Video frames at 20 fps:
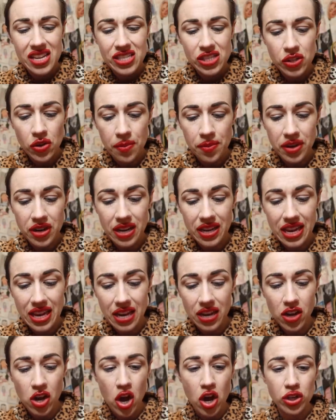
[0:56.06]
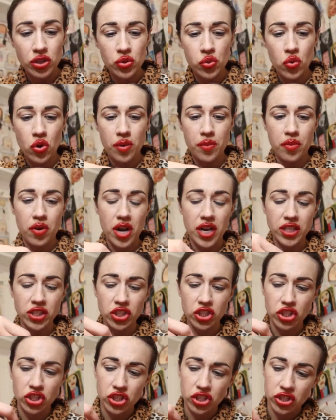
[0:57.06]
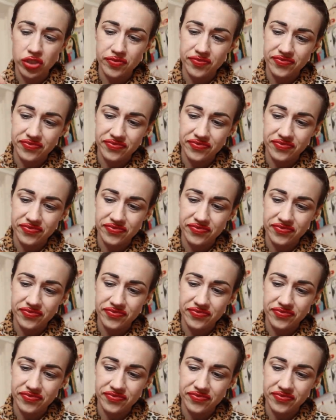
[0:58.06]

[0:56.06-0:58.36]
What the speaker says: So I'm gonna get a contour brush.